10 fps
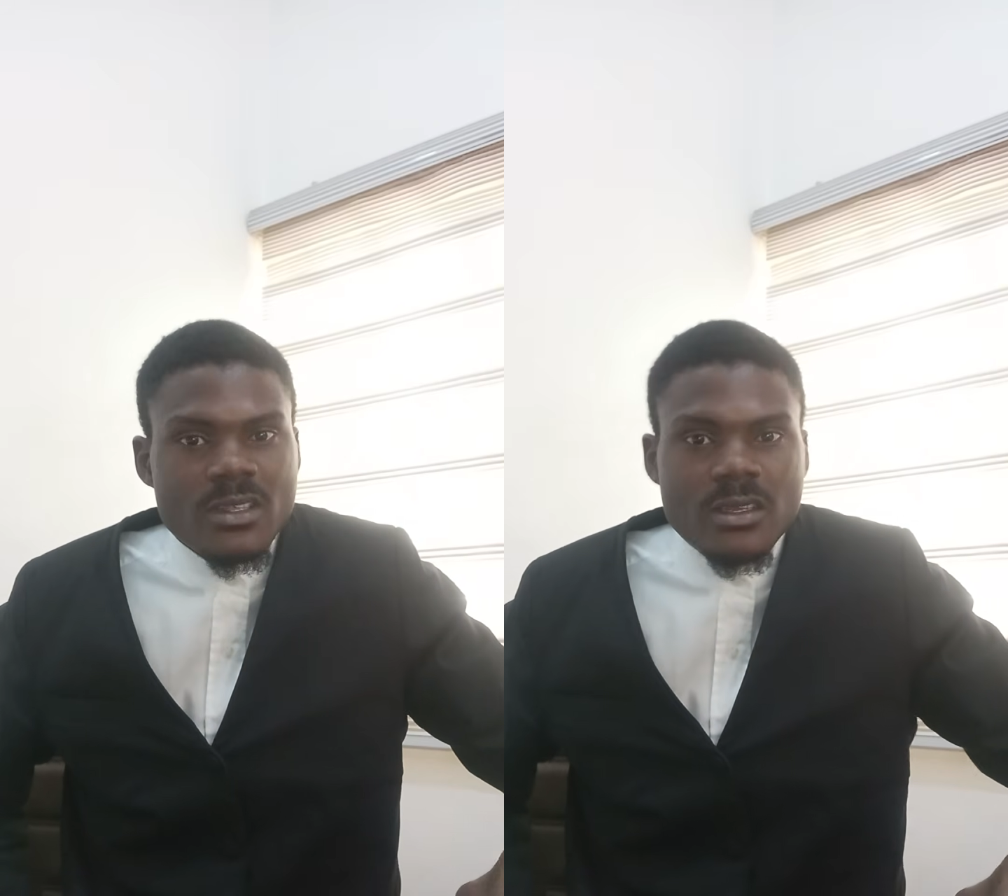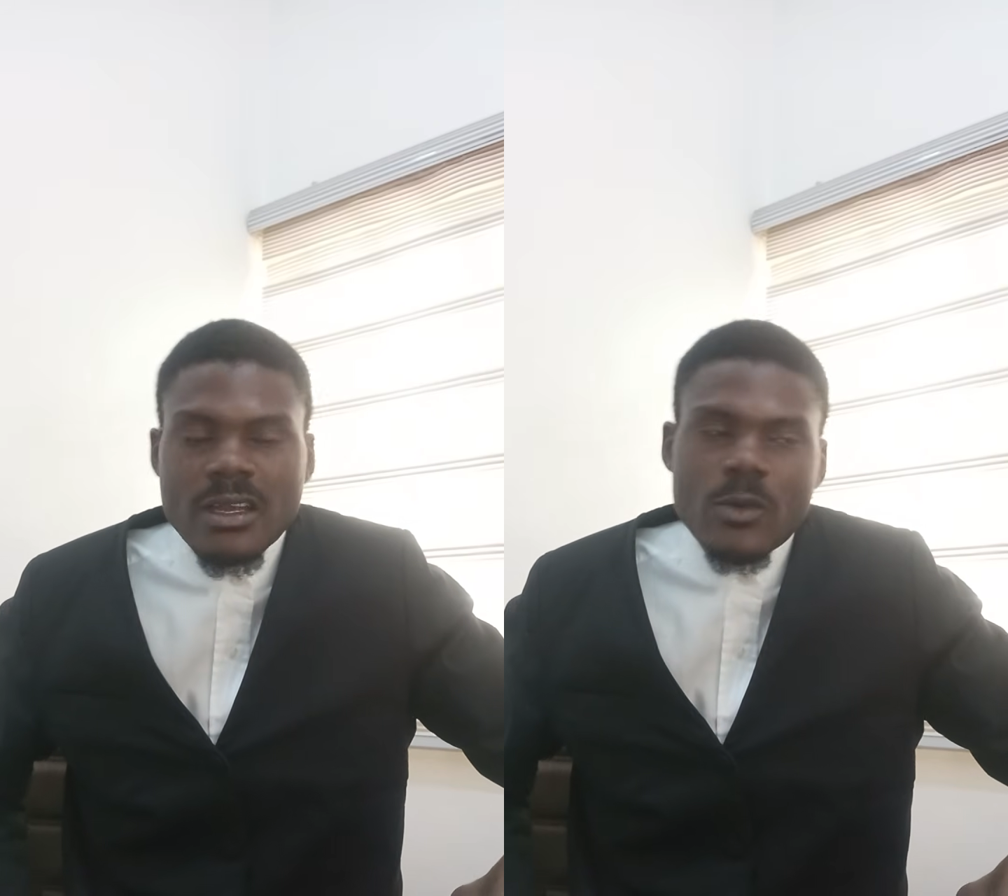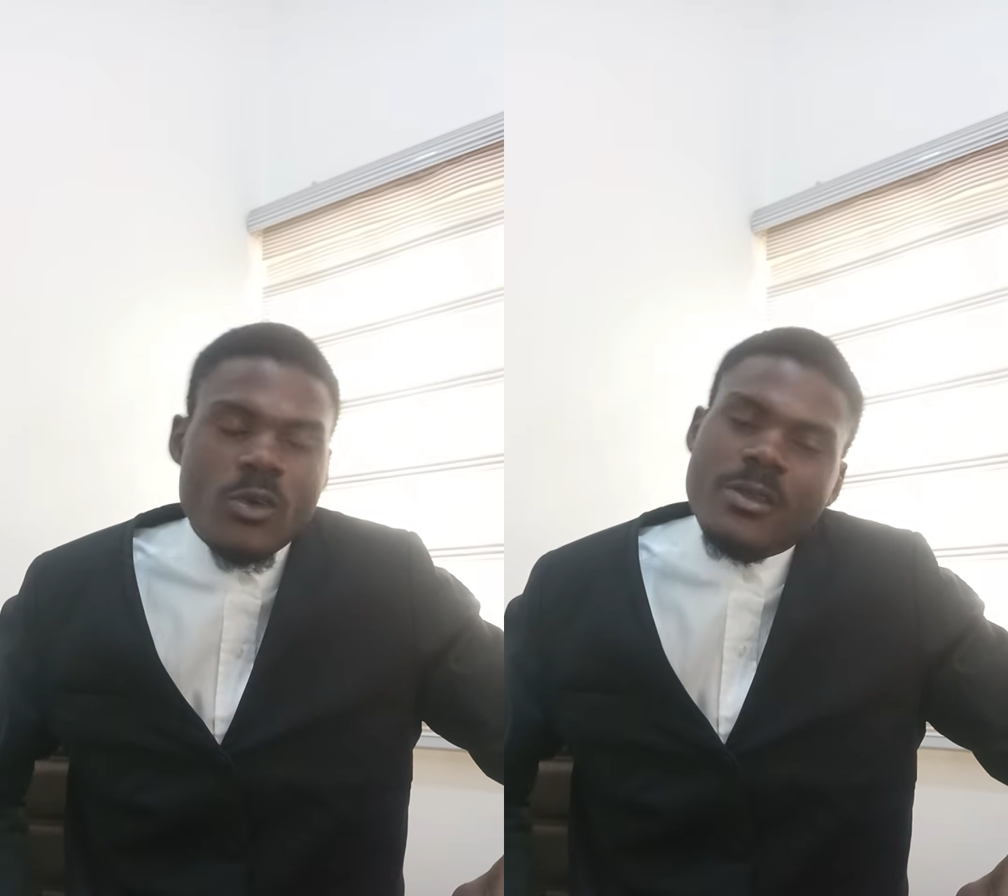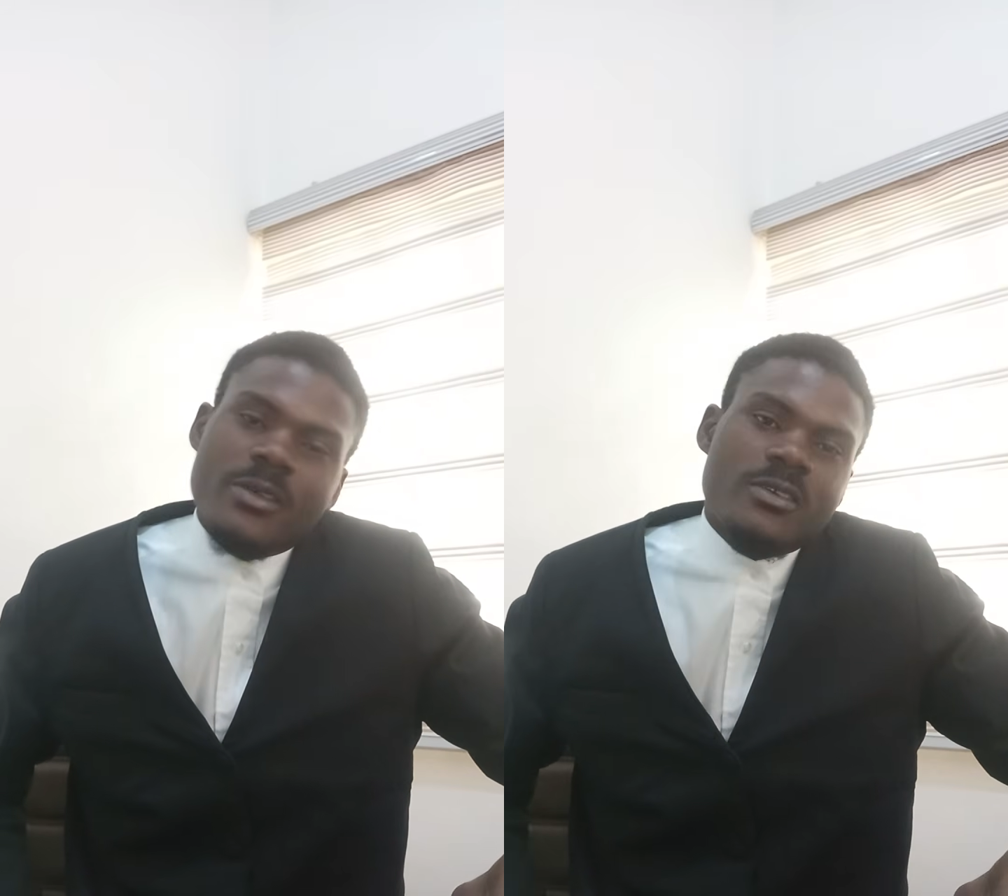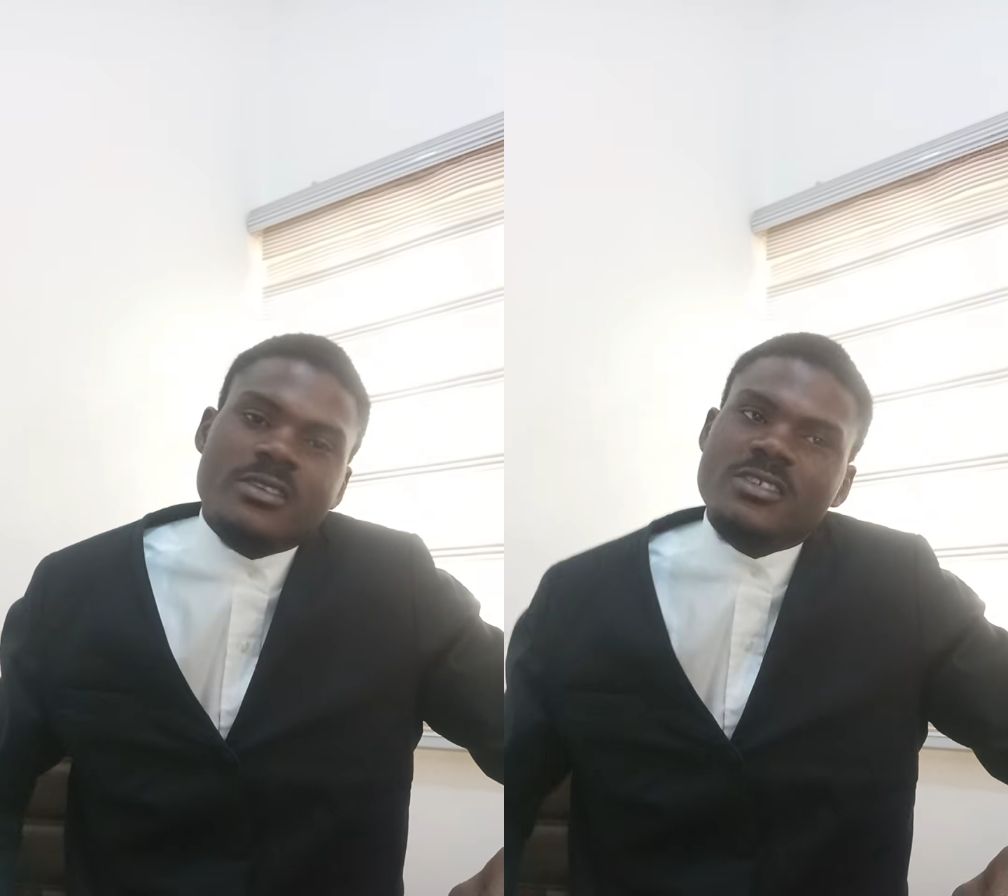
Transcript: I wonder, it's